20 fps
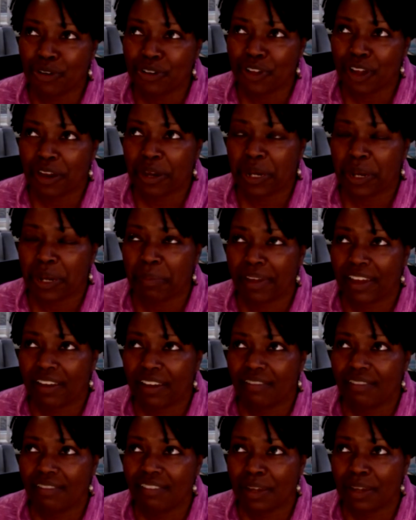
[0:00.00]
we're talking
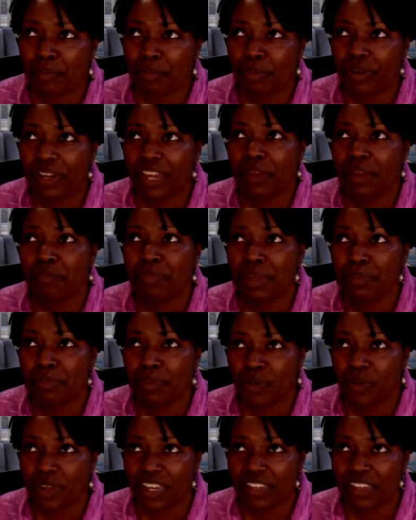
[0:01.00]
about like bringing people